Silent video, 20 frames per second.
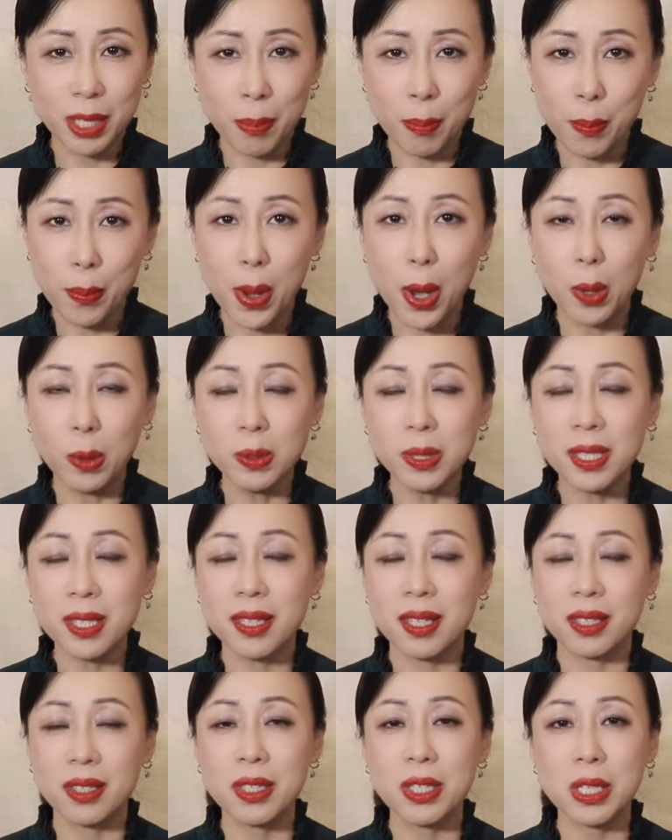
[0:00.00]
the
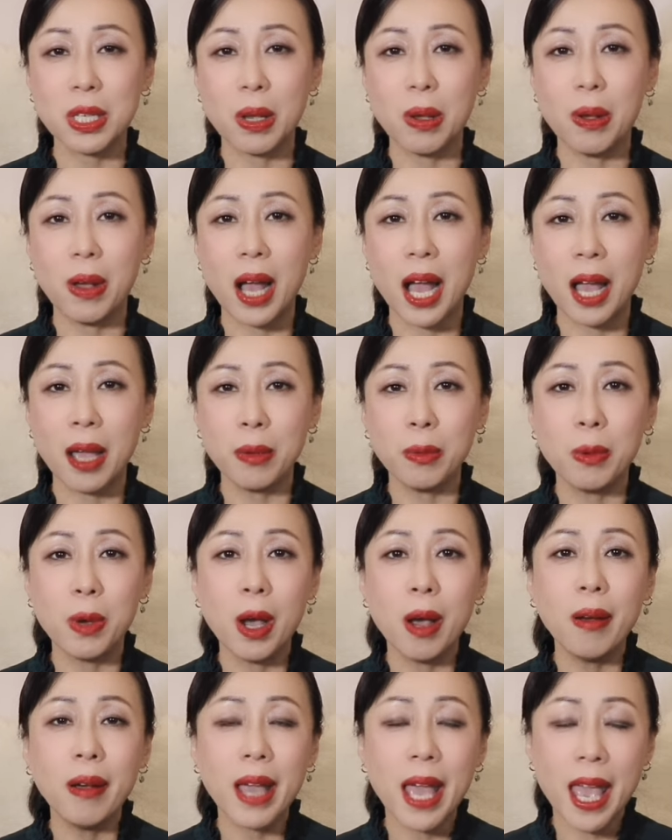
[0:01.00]
most. So I
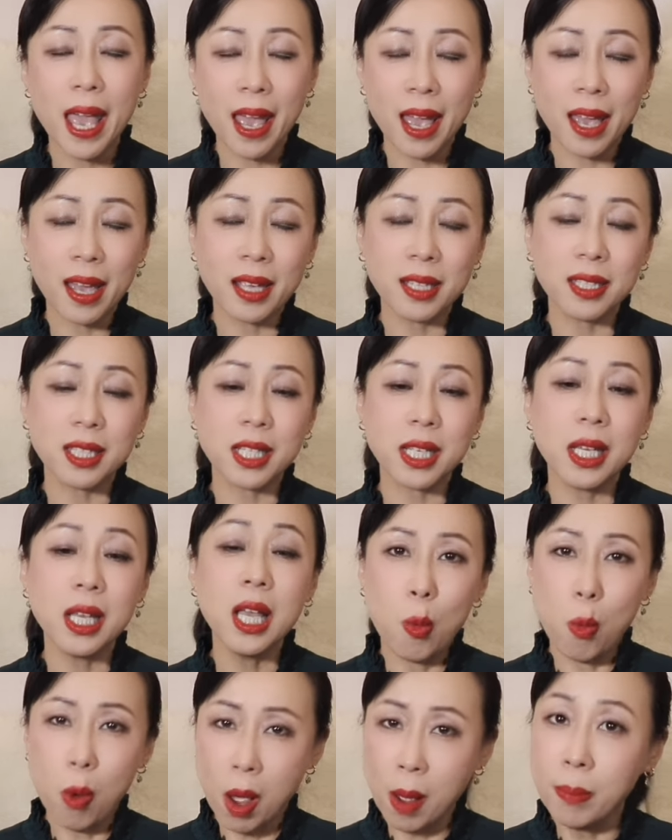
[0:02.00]
will add
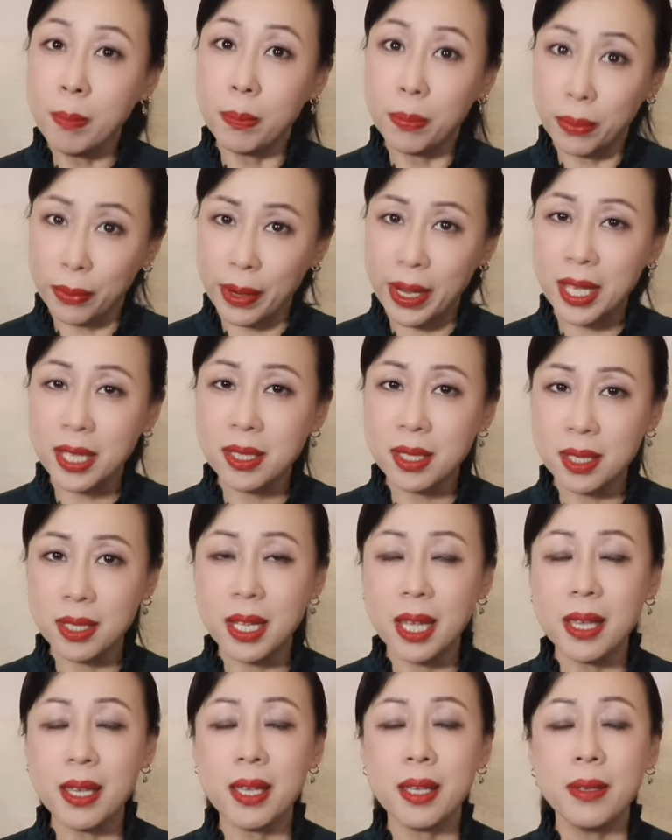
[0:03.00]
one
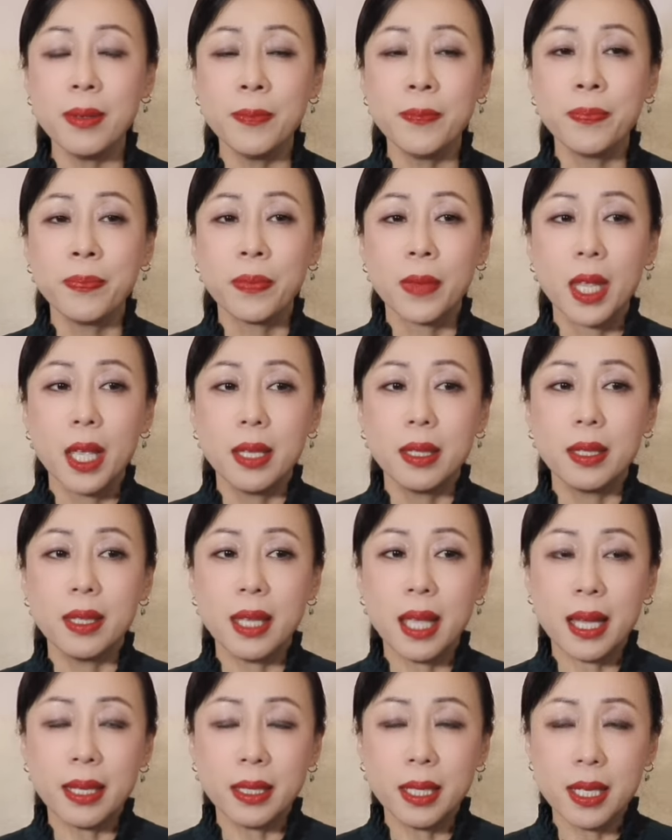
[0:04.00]
bracelet.
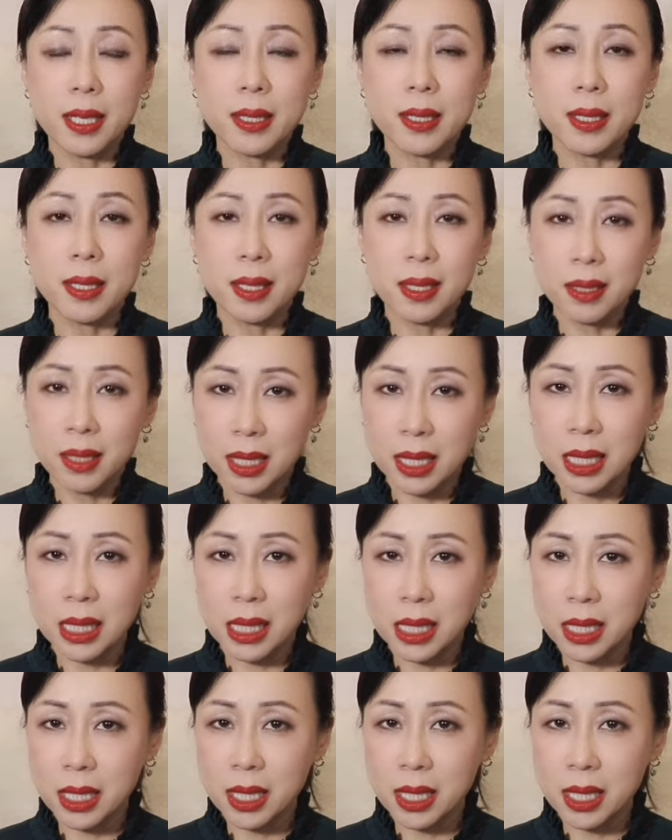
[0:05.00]
That is the C D